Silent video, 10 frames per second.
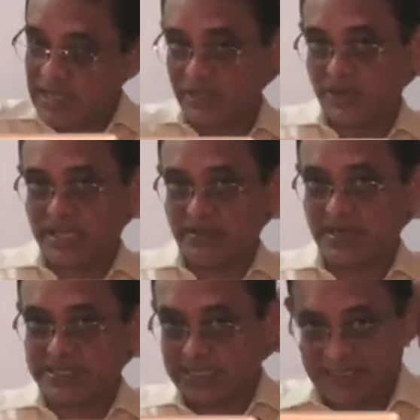They
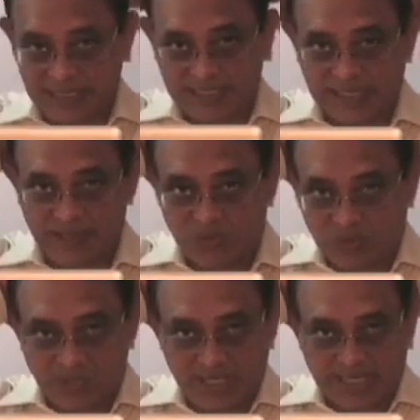will generally tend to
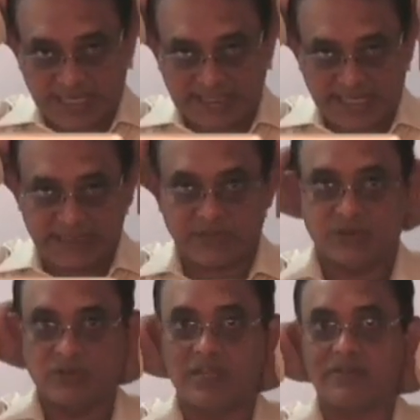hold it like that.
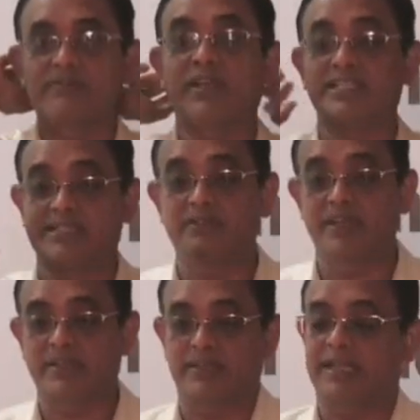It is very
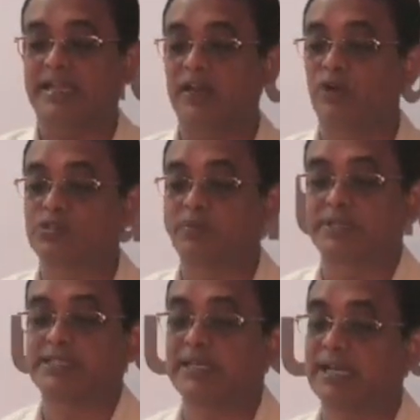severe. They can also
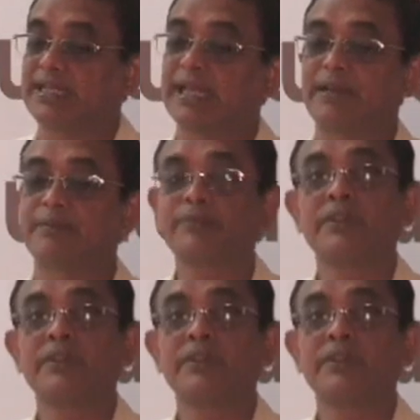present like that.